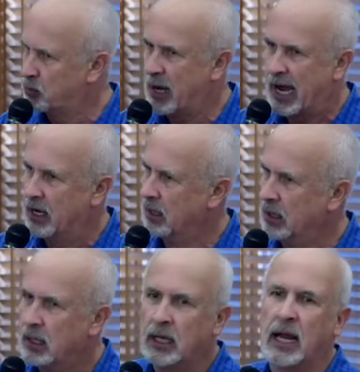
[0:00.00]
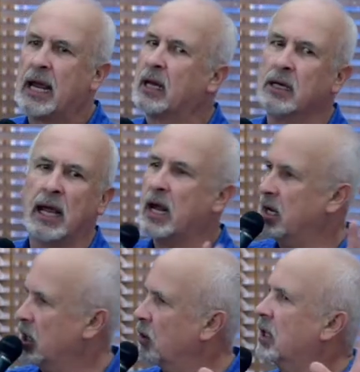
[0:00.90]
back. And,
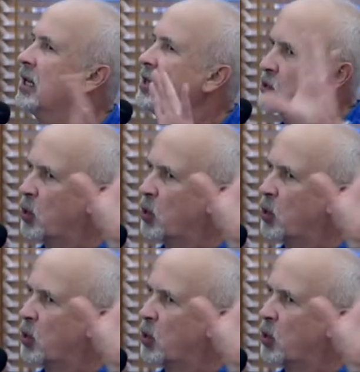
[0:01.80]
and here again, this